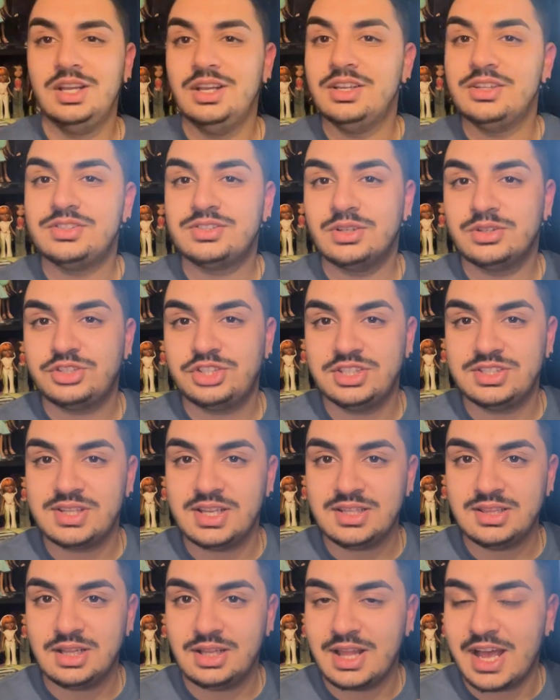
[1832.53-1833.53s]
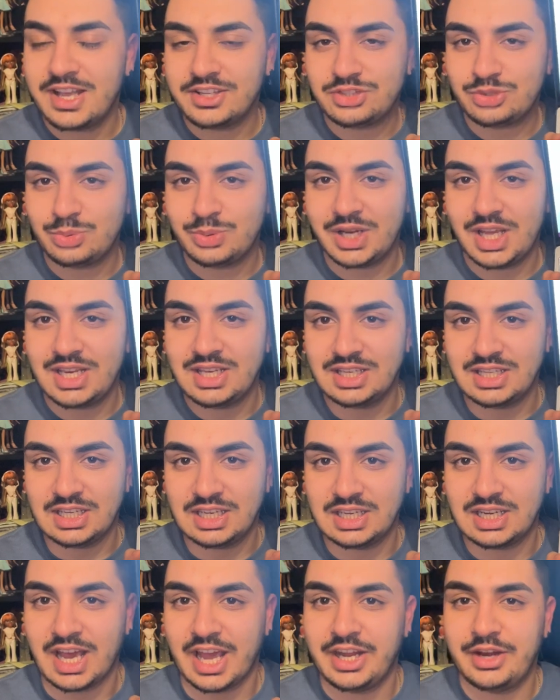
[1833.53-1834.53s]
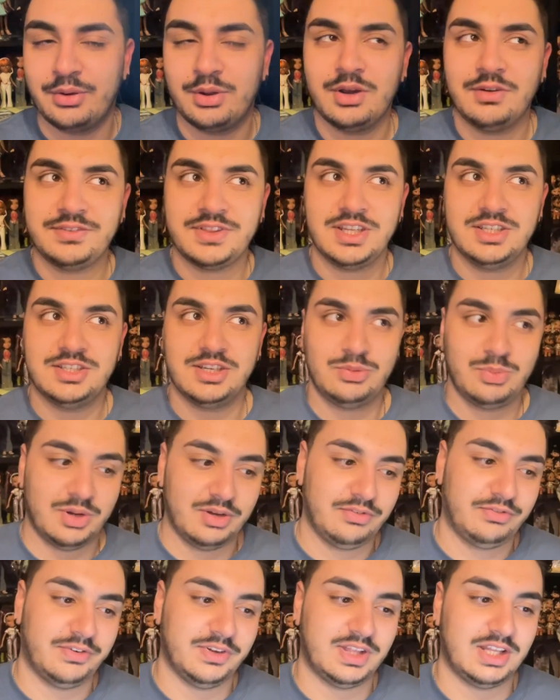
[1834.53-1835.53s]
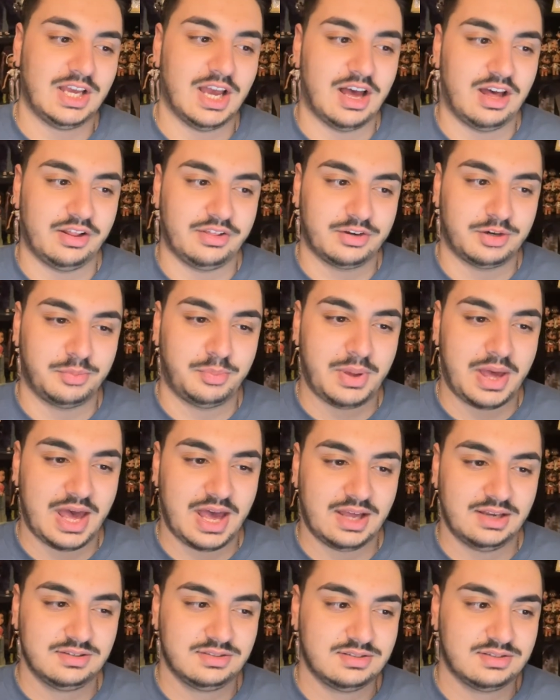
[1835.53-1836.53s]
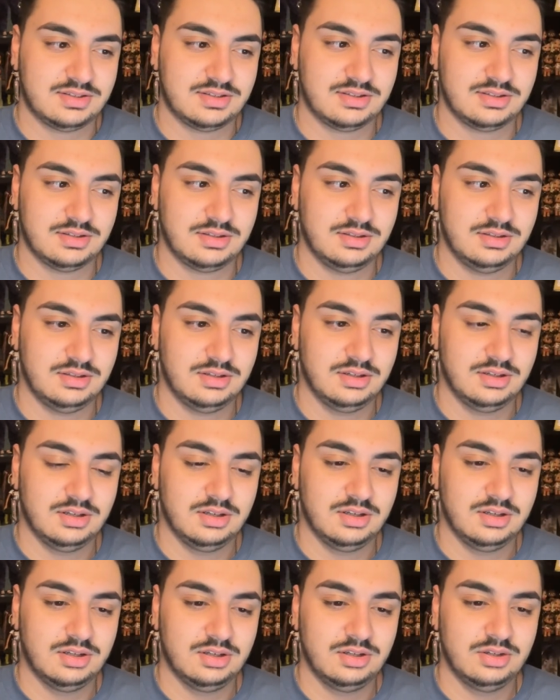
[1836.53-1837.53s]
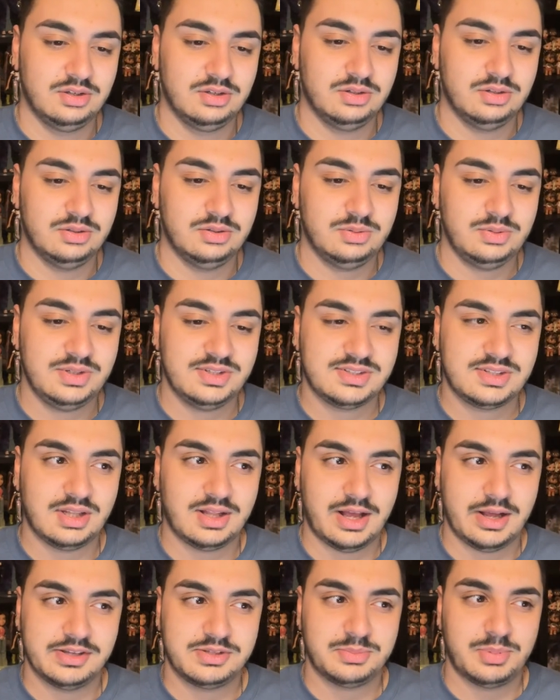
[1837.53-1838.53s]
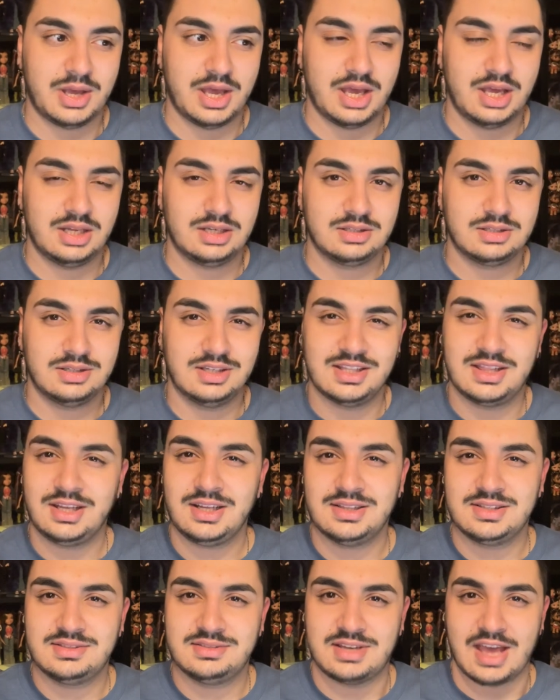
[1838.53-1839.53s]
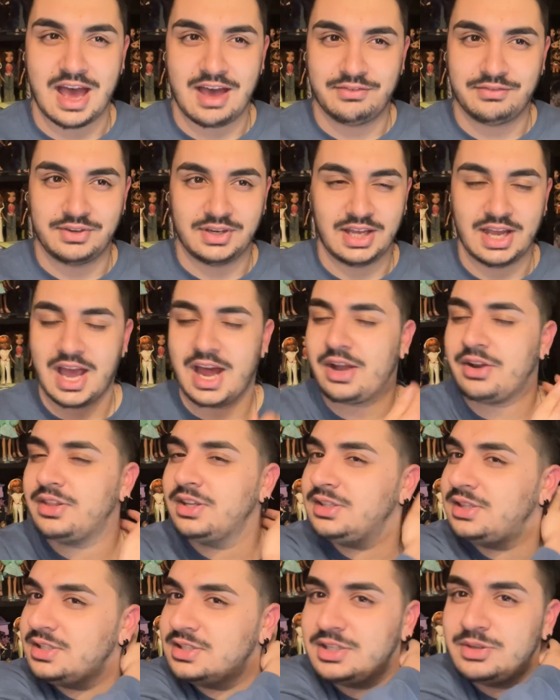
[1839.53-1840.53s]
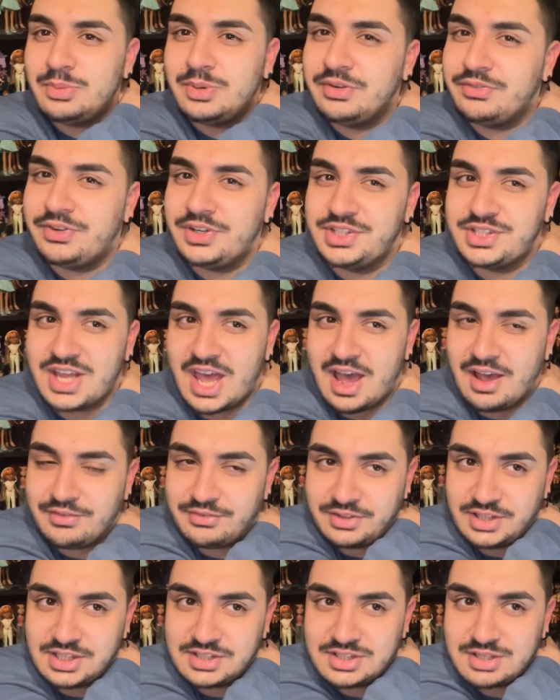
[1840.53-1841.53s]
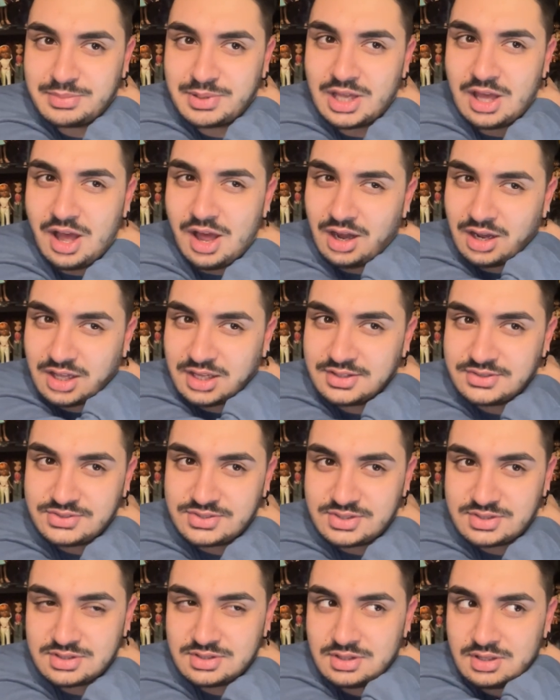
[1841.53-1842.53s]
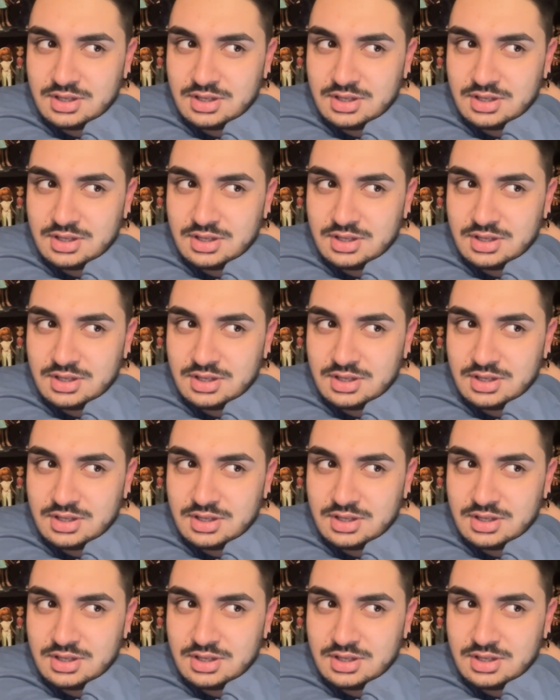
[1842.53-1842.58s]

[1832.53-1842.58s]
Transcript: So she's like the last one I need. I don't know if they did one for the other pet. Who is the last pet? I think it's Daphne. I don't think they did one for Daphne, to be honest.